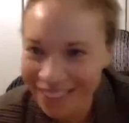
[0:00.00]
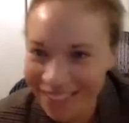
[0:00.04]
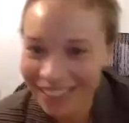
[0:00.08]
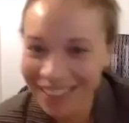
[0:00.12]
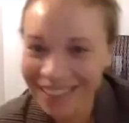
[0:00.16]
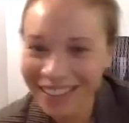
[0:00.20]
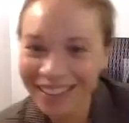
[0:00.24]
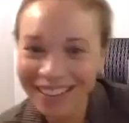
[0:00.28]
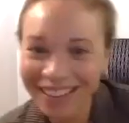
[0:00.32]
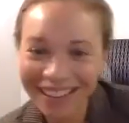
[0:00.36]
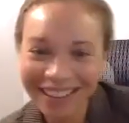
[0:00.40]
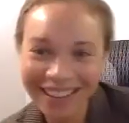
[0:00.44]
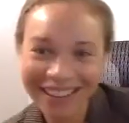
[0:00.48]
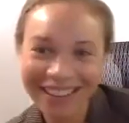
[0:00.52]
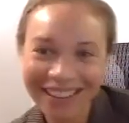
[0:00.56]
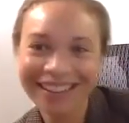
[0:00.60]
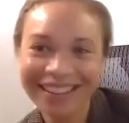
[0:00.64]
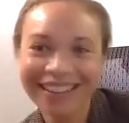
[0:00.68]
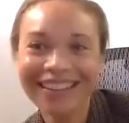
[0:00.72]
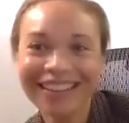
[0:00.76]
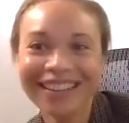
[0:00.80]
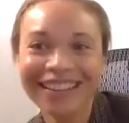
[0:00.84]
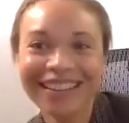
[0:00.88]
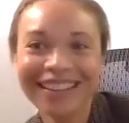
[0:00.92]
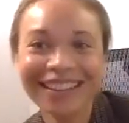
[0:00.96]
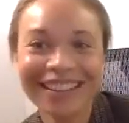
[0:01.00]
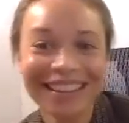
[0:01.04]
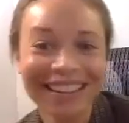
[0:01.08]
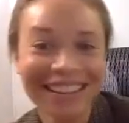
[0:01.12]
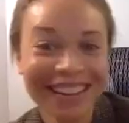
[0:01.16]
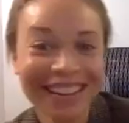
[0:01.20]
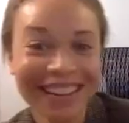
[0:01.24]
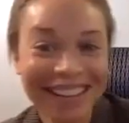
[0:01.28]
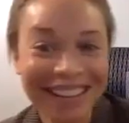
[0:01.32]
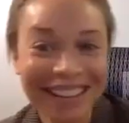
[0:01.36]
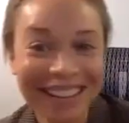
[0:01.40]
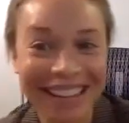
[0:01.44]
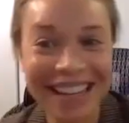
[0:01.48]

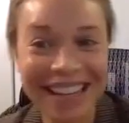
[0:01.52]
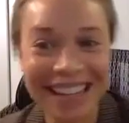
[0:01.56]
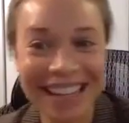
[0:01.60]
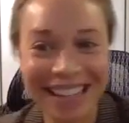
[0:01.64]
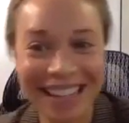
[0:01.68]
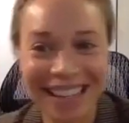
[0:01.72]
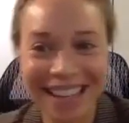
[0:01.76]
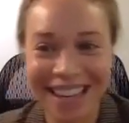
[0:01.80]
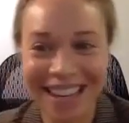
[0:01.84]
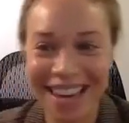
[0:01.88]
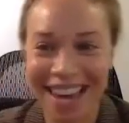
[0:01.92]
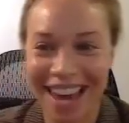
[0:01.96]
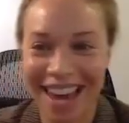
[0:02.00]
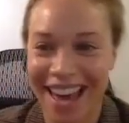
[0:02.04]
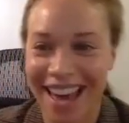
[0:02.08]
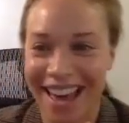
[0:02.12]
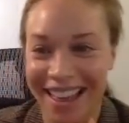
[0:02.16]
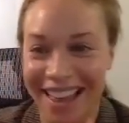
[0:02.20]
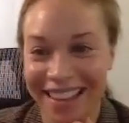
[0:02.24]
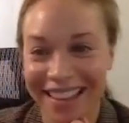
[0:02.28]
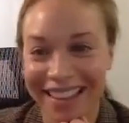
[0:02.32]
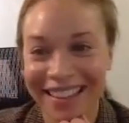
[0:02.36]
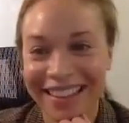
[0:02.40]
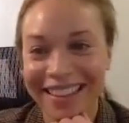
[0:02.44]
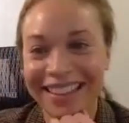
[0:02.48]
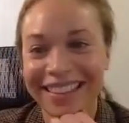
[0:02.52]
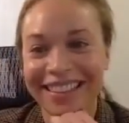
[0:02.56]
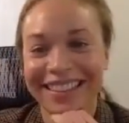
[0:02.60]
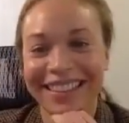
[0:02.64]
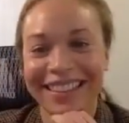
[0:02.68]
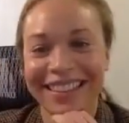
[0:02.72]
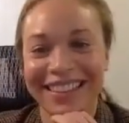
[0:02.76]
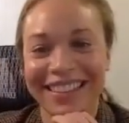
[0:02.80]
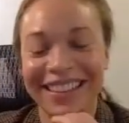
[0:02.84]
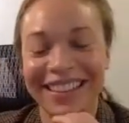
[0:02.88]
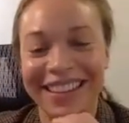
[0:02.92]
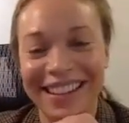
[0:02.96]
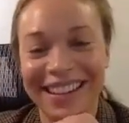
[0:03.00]

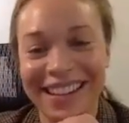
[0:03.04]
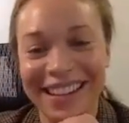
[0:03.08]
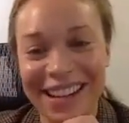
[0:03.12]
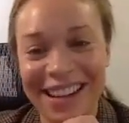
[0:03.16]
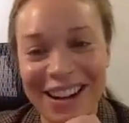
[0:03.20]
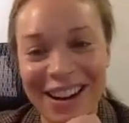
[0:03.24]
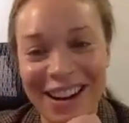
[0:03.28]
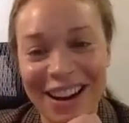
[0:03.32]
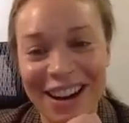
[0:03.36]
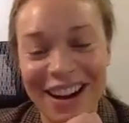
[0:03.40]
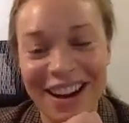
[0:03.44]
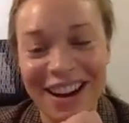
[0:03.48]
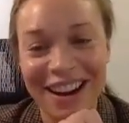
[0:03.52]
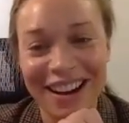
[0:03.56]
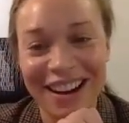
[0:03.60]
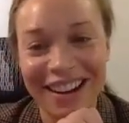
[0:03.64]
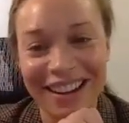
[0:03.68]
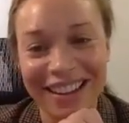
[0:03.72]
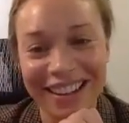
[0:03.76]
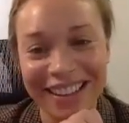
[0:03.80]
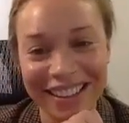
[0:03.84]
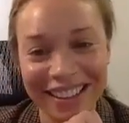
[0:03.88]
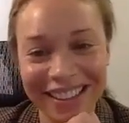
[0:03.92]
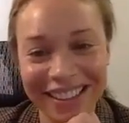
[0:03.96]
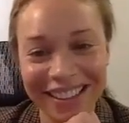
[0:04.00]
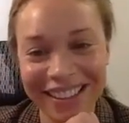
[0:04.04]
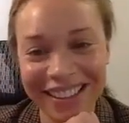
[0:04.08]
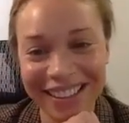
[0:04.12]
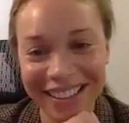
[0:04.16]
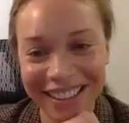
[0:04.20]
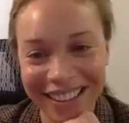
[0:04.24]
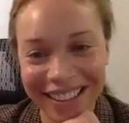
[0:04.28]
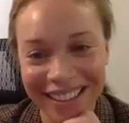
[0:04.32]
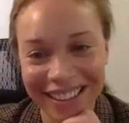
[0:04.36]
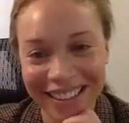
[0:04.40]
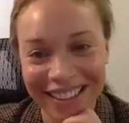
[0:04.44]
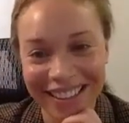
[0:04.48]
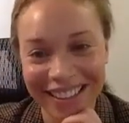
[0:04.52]

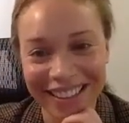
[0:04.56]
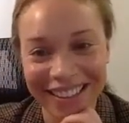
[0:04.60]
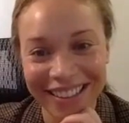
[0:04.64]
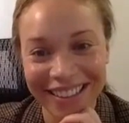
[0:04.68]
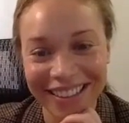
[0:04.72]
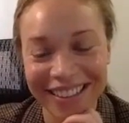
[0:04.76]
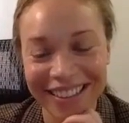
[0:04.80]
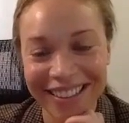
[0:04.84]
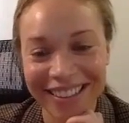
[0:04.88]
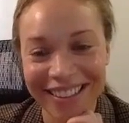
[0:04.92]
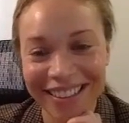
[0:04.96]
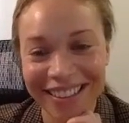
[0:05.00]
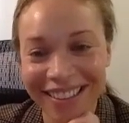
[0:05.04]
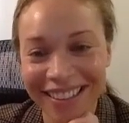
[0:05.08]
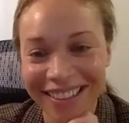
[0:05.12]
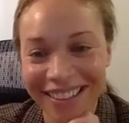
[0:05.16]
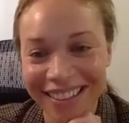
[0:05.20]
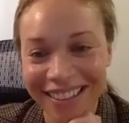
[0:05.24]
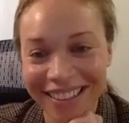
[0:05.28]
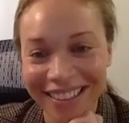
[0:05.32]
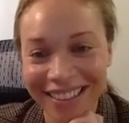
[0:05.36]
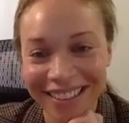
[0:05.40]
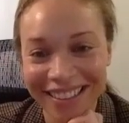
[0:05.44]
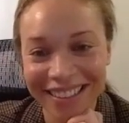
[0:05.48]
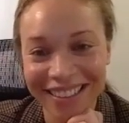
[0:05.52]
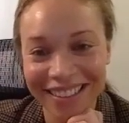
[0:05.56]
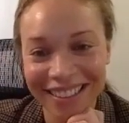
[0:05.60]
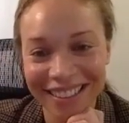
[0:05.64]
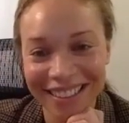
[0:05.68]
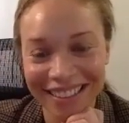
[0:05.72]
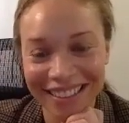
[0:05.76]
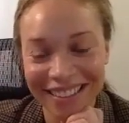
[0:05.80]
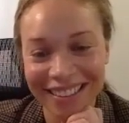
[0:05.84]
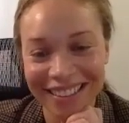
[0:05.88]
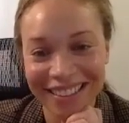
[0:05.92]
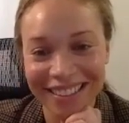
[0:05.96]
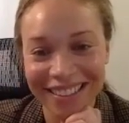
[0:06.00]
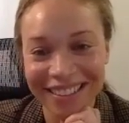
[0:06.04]

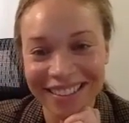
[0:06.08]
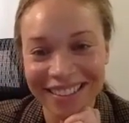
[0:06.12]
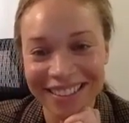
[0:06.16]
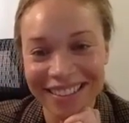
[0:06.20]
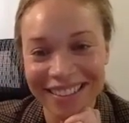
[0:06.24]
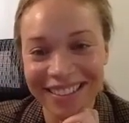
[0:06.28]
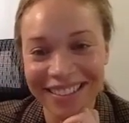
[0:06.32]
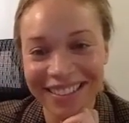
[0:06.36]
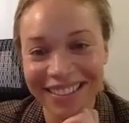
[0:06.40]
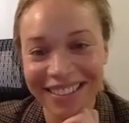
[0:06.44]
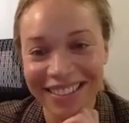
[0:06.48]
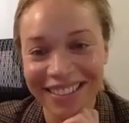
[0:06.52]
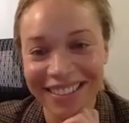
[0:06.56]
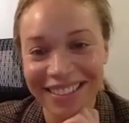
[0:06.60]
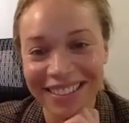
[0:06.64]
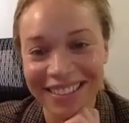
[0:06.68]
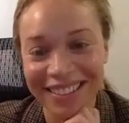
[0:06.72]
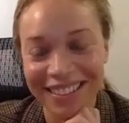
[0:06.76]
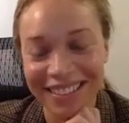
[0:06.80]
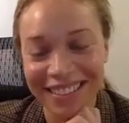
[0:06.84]
This person isn't speaking.